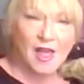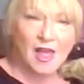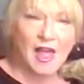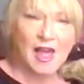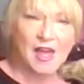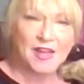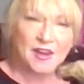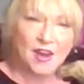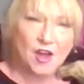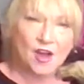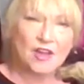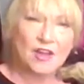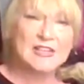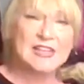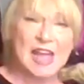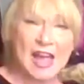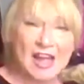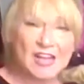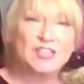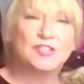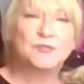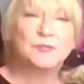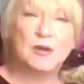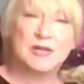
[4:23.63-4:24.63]
And I'd
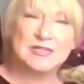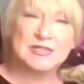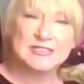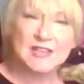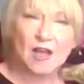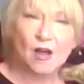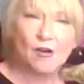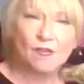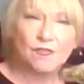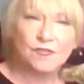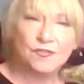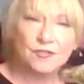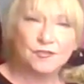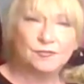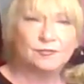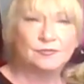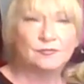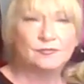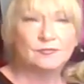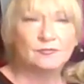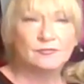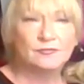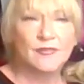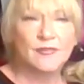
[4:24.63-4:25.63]
catch myself
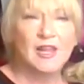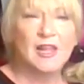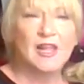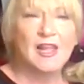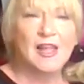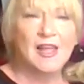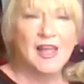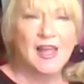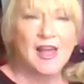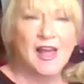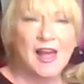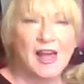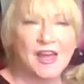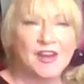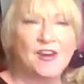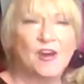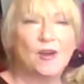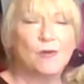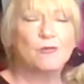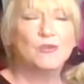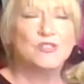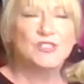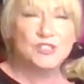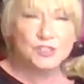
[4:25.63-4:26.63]
and
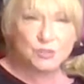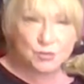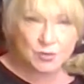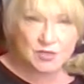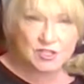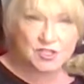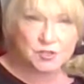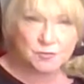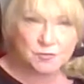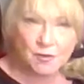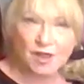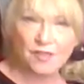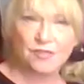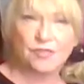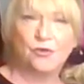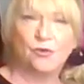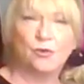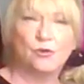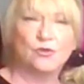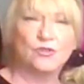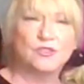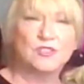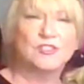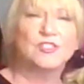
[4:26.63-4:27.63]
I would switch my
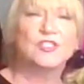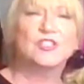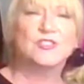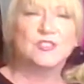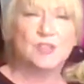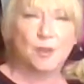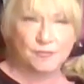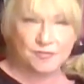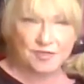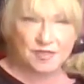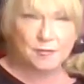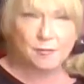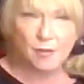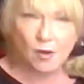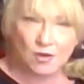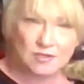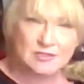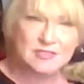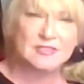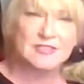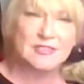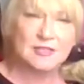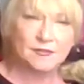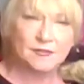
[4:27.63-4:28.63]
thoughts to something
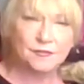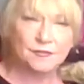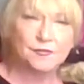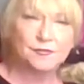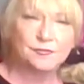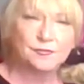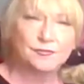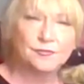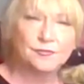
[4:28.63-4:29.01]
positive.